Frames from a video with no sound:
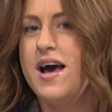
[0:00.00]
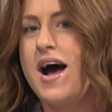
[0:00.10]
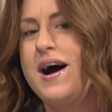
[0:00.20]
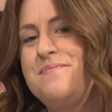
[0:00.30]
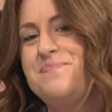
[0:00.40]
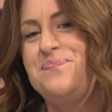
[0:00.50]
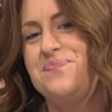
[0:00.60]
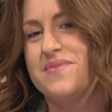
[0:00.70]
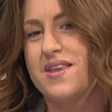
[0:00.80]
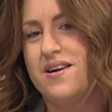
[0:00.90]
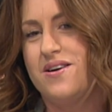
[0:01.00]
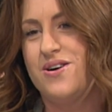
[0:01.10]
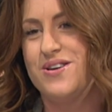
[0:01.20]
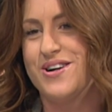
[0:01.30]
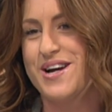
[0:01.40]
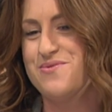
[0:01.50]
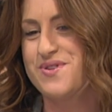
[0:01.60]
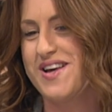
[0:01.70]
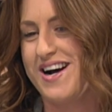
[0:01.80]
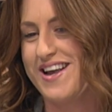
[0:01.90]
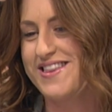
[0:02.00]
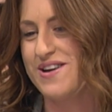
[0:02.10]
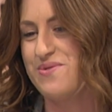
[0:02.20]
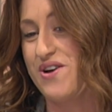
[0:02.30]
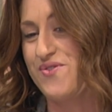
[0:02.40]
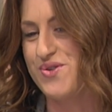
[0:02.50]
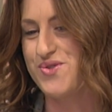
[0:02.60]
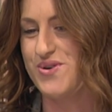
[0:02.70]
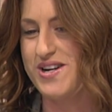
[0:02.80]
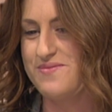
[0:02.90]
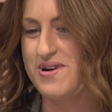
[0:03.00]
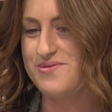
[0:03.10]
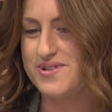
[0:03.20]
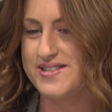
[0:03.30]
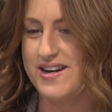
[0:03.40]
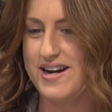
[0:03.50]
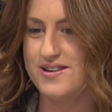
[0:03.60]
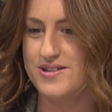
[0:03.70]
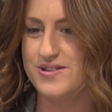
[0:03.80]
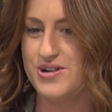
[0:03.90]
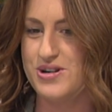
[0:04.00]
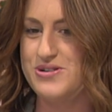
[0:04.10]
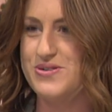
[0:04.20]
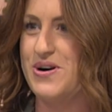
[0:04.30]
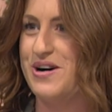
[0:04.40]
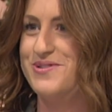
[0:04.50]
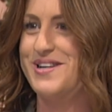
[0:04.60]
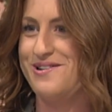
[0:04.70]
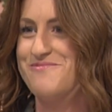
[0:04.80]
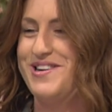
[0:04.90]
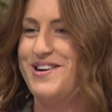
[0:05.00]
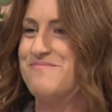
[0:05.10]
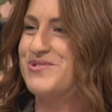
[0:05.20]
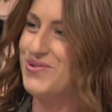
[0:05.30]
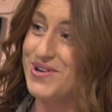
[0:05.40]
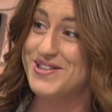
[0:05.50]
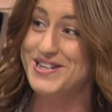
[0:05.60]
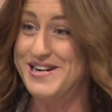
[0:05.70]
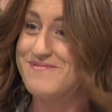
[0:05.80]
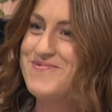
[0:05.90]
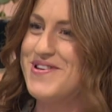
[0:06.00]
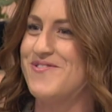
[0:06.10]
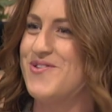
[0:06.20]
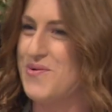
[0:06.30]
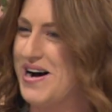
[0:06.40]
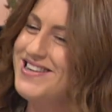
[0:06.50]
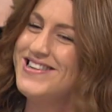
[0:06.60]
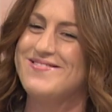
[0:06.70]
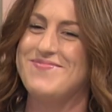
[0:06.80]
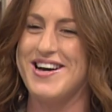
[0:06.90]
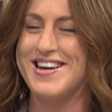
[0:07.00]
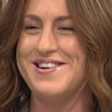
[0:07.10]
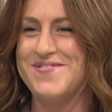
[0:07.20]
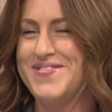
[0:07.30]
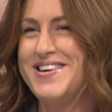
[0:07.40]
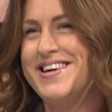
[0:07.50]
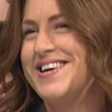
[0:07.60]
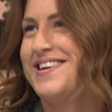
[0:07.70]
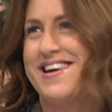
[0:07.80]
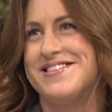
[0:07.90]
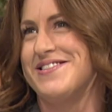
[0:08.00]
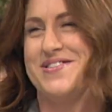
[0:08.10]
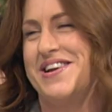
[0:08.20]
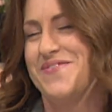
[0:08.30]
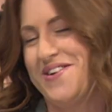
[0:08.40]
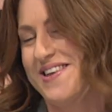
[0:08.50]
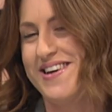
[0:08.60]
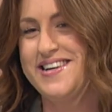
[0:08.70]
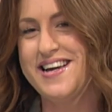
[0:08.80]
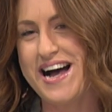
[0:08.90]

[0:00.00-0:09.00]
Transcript: Um, oh look, it was hard. I think when I first saw him, I was like, oh no, I was, I'm really, I'm taller than him for one, but um, it's not everything.